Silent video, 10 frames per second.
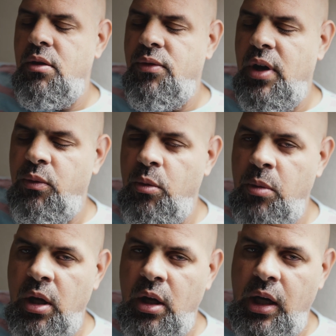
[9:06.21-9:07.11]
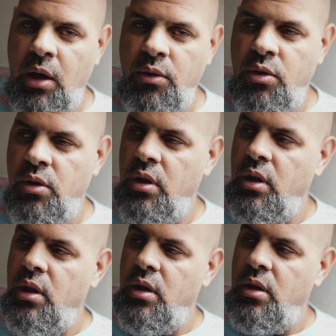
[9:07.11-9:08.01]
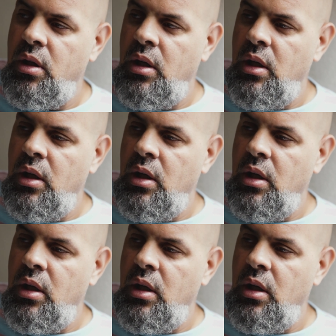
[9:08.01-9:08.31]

In fact, we may encounter,